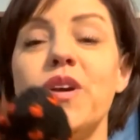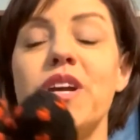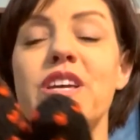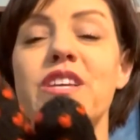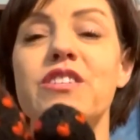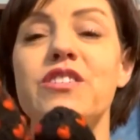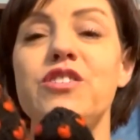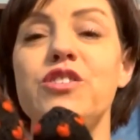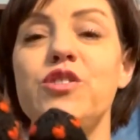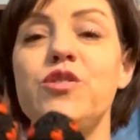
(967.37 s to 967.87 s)

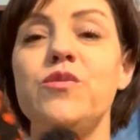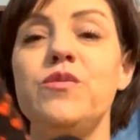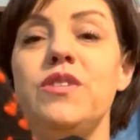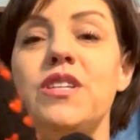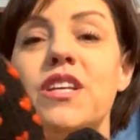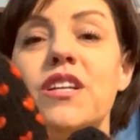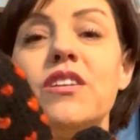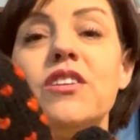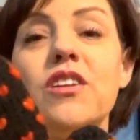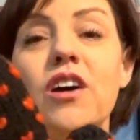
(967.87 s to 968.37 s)
is you
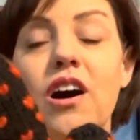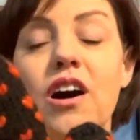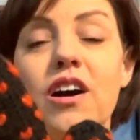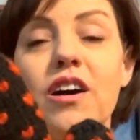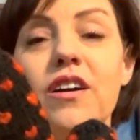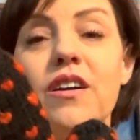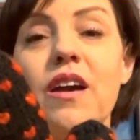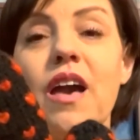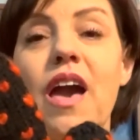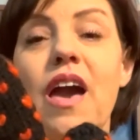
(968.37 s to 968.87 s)
knit
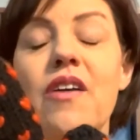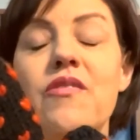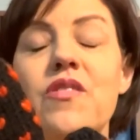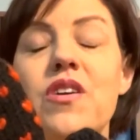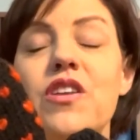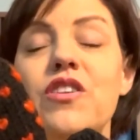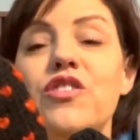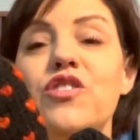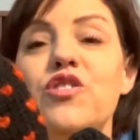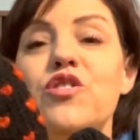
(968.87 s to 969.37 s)
along and
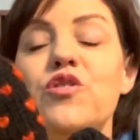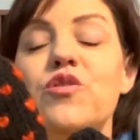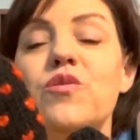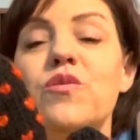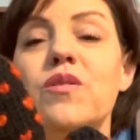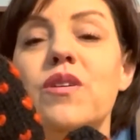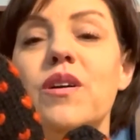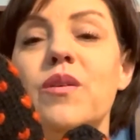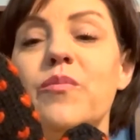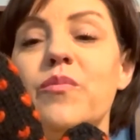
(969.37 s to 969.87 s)
then
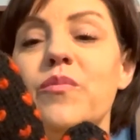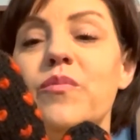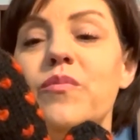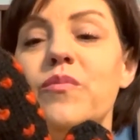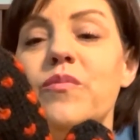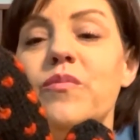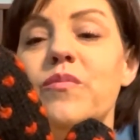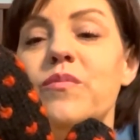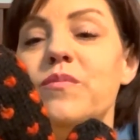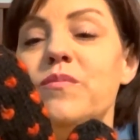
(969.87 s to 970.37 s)
you
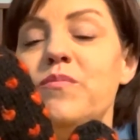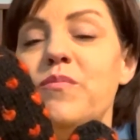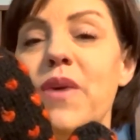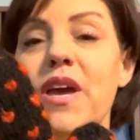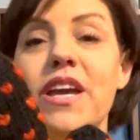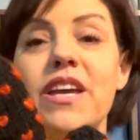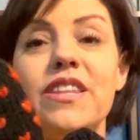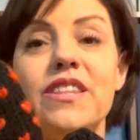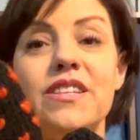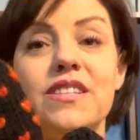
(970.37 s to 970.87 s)

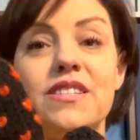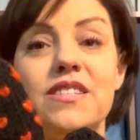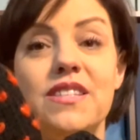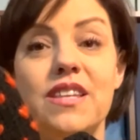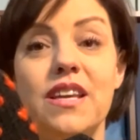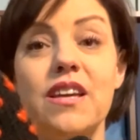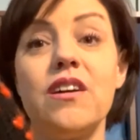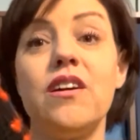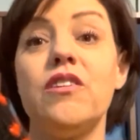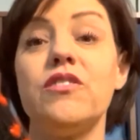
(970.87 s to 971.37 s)
make this
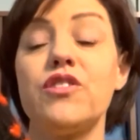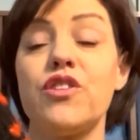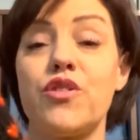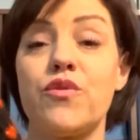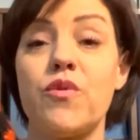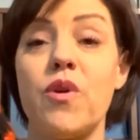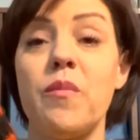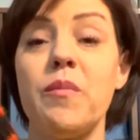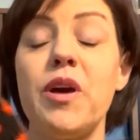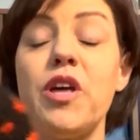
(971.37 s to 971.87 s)
thing called a
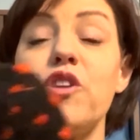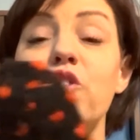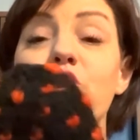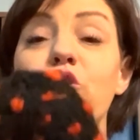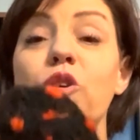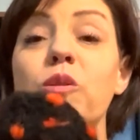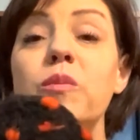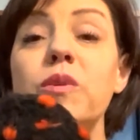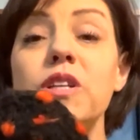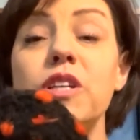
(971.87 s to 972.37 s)
thrum. And
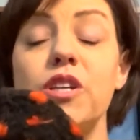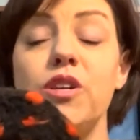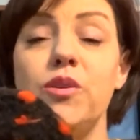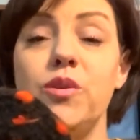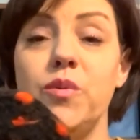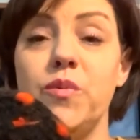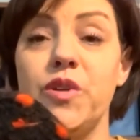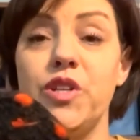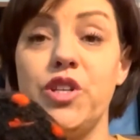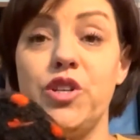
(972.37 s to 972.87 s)
normally
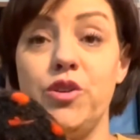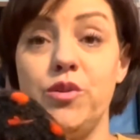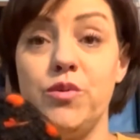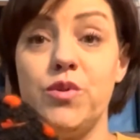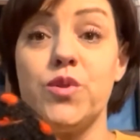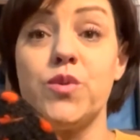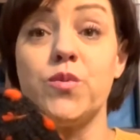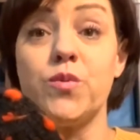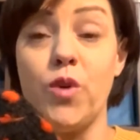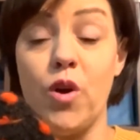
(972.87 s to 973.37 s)
you would
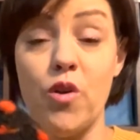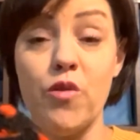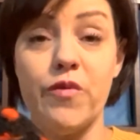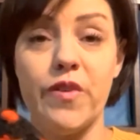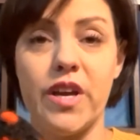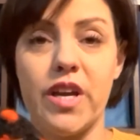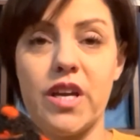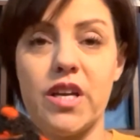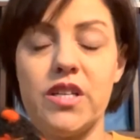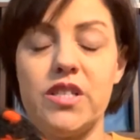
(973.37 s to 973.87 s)
use
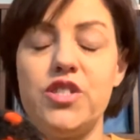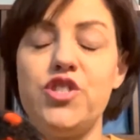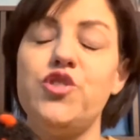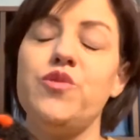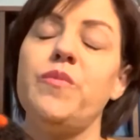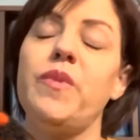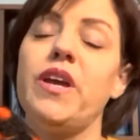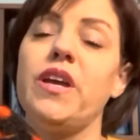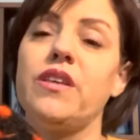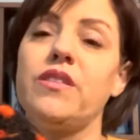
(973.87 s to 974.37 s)
roving to
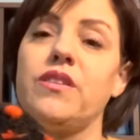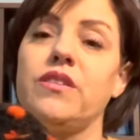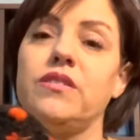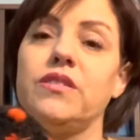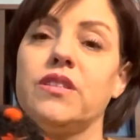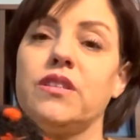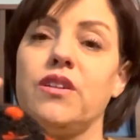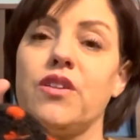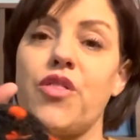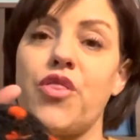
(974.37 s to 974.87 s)
make the
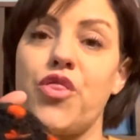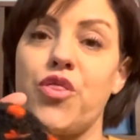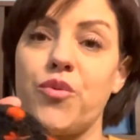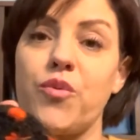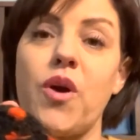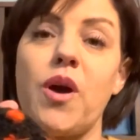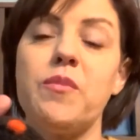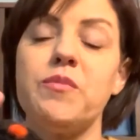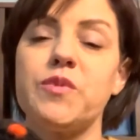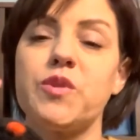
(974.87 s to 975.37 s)
little
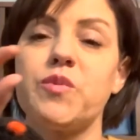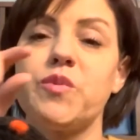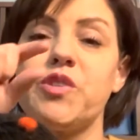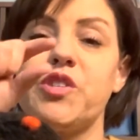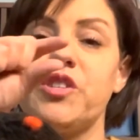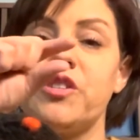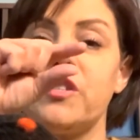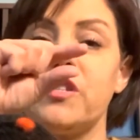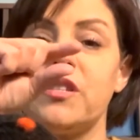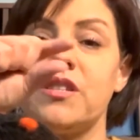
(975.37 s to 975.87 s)
thrums, which
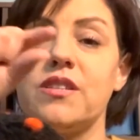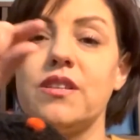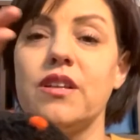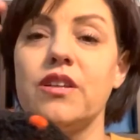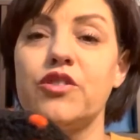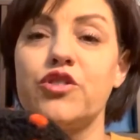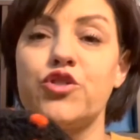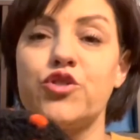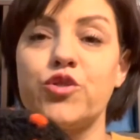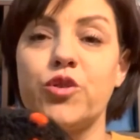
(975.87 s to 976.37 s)
is this
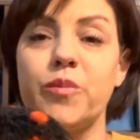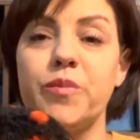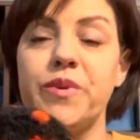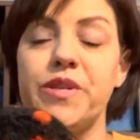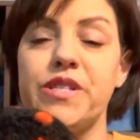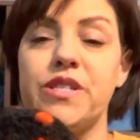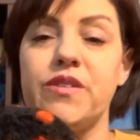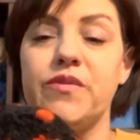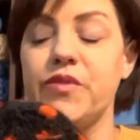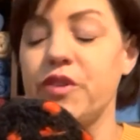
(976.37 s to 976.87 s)
little short
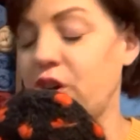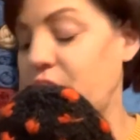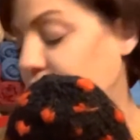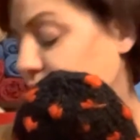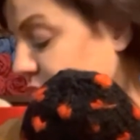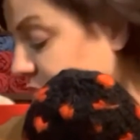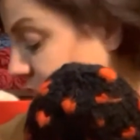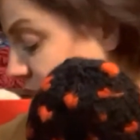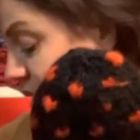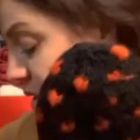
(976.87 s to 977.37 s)
piece of
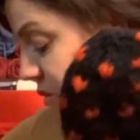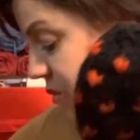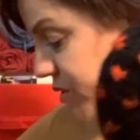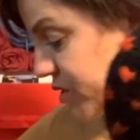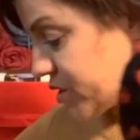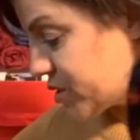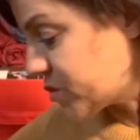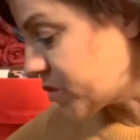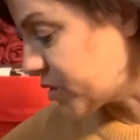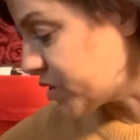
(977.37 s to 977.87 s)
yarn, which
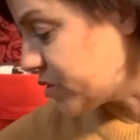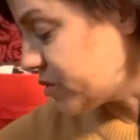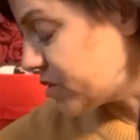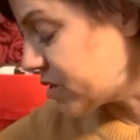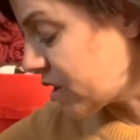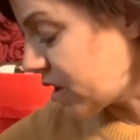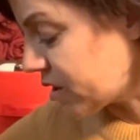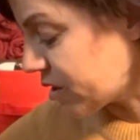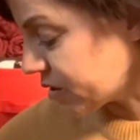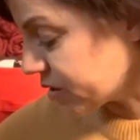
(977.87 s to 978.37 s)
is what you
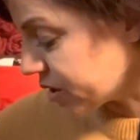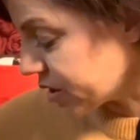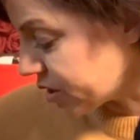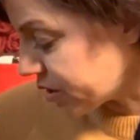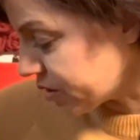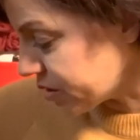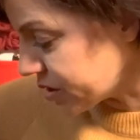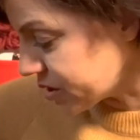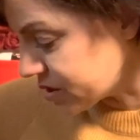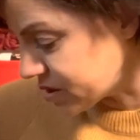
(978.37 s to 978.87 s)
saw
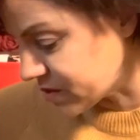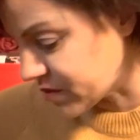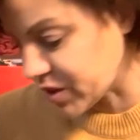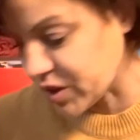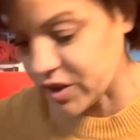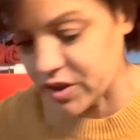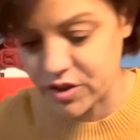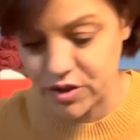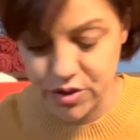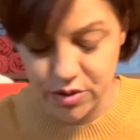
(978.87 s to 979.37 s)
earlier, this
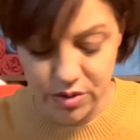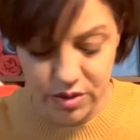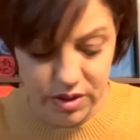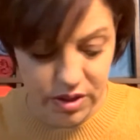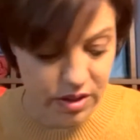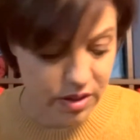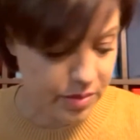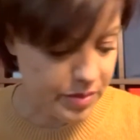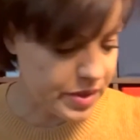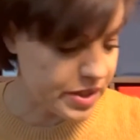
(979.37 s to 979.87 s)
very short
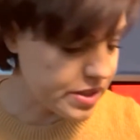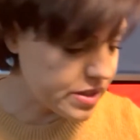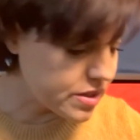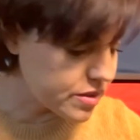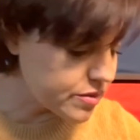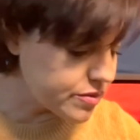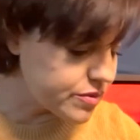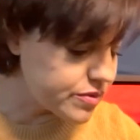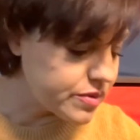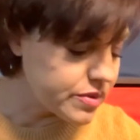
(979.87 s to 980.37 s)
little piece of